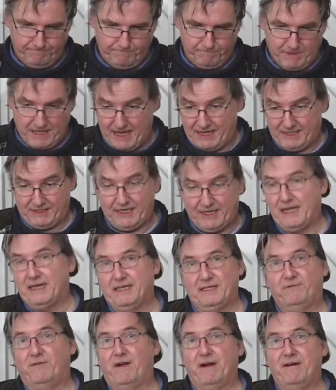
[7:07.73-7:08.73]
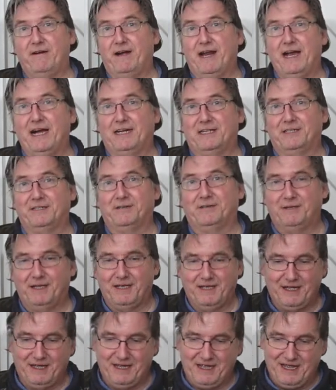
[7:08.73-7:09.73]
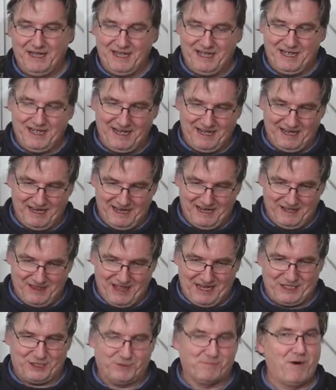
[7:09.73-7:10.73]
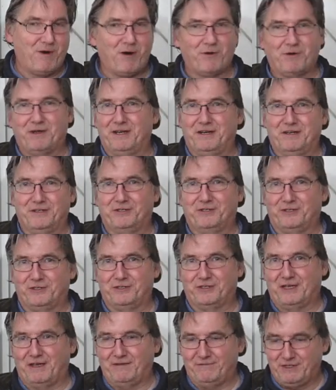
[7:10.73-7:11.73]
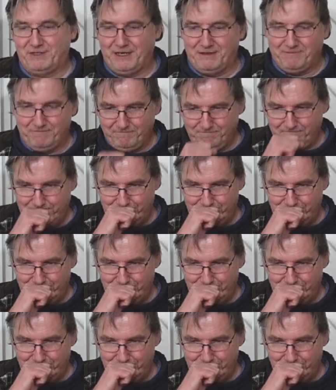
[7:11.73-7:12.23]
But that said, it's very nice. Uh, that smokiness just gives it.